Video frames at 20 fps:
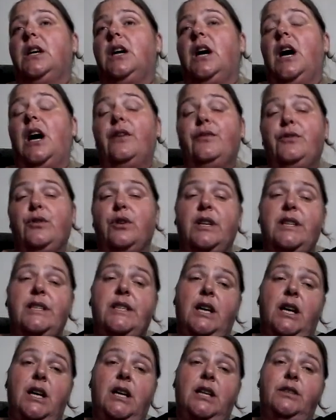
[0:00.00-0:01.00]
after I'd
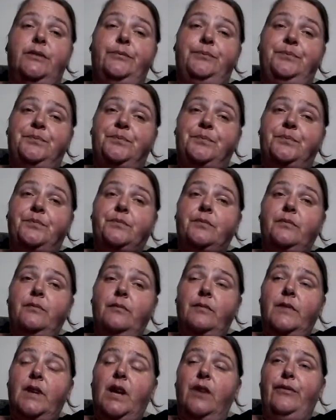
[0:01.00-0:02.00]

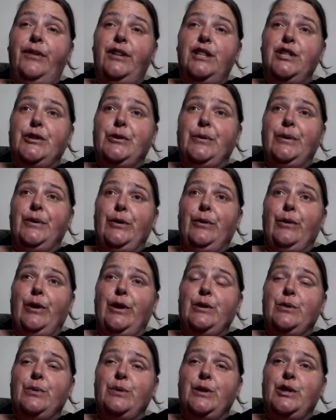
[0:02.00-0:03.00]
finished doing the
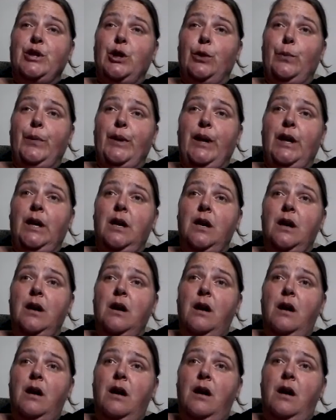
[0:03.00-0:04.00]
grocery shopping,
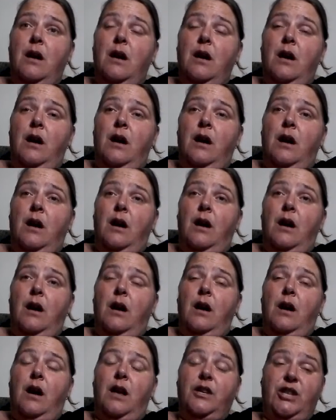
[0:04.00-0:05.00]

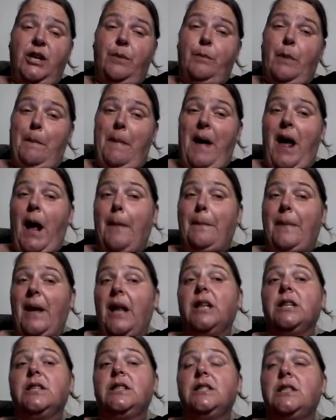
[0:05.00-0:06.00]
I checked my bank
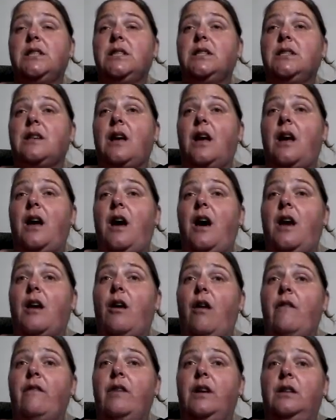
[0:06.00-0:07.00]
balance. And
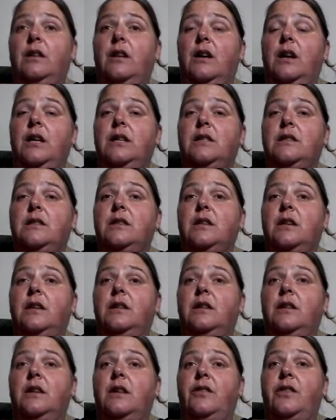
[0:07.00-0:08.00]
I realised
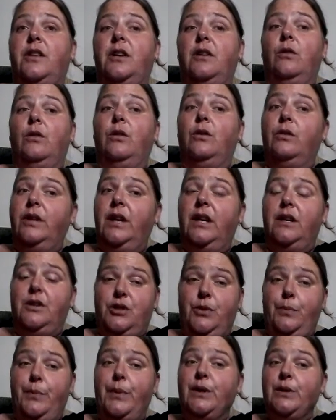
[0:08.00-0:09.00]
that all the
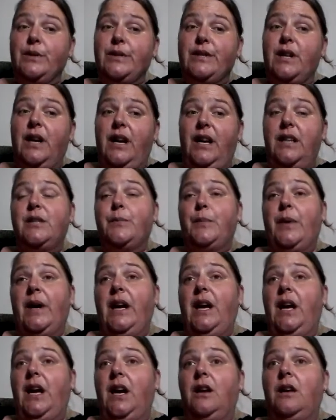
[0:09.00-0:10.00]
extra bills that I had to
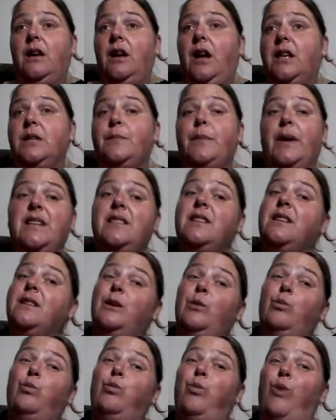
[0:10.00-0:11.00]
pay out has
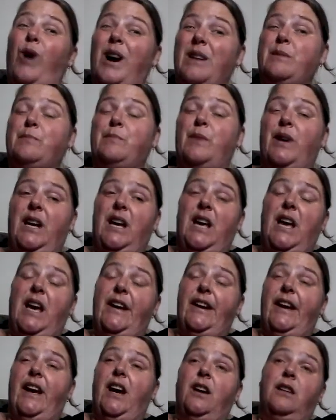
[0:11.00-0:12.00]
basically wiped my
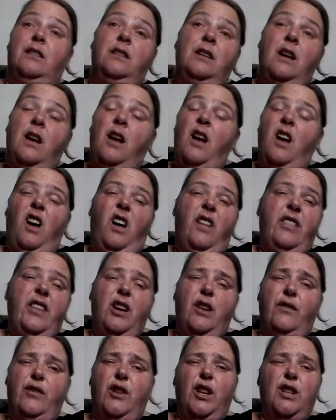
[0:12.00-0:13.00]
account out. I
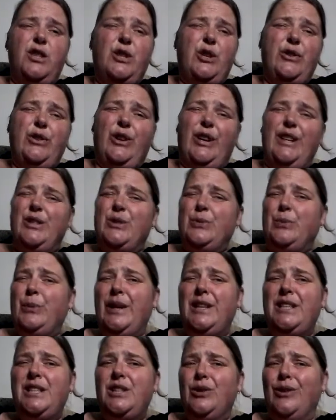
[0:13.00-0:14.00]
think I've got like
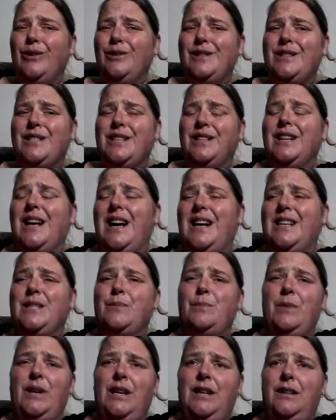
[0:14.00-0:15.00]
$20 to
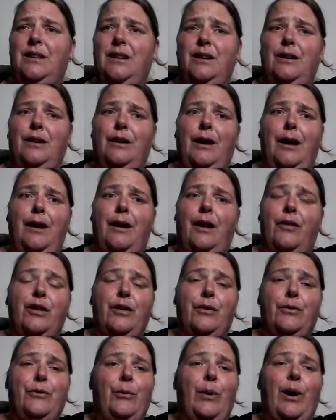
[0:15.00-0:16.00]
last me another
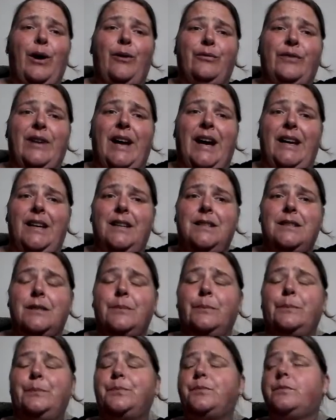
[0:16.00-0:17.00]
12
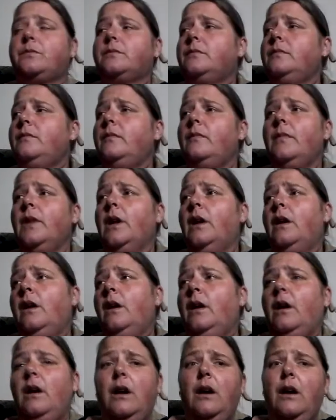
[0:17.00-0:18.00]
days.
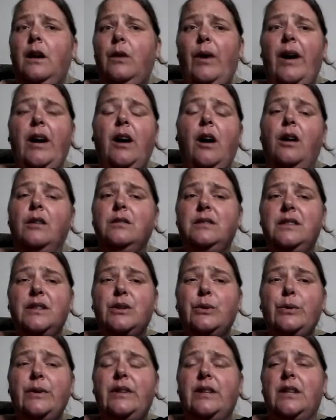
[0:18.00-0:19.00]
Anyway, I'll
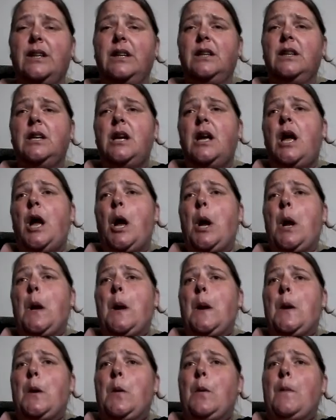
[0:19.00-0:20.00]
deal with it.
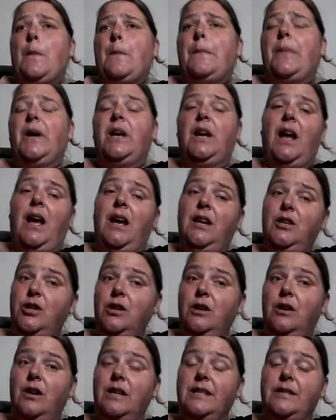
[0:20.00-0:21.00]
But as
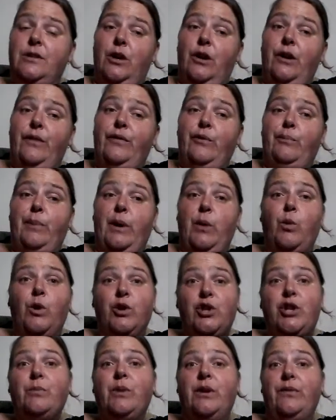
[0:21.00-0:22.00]
you guys know, if you've been
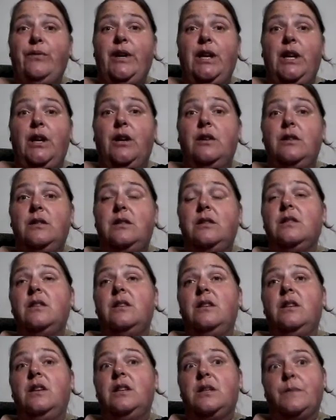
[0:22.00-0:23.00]
watching my videos,
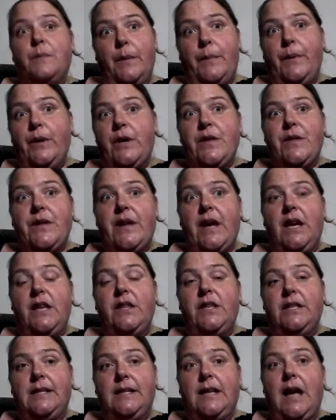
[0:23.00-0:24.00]
it's my birthday
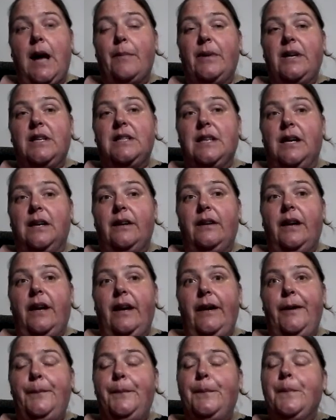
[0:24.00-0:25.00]
this coming
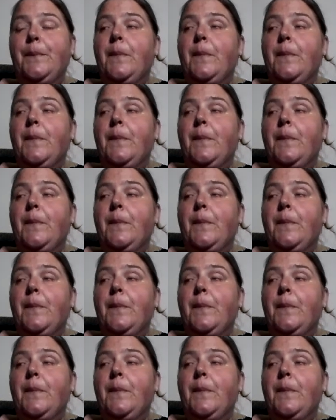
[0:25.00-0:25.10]
Sunday.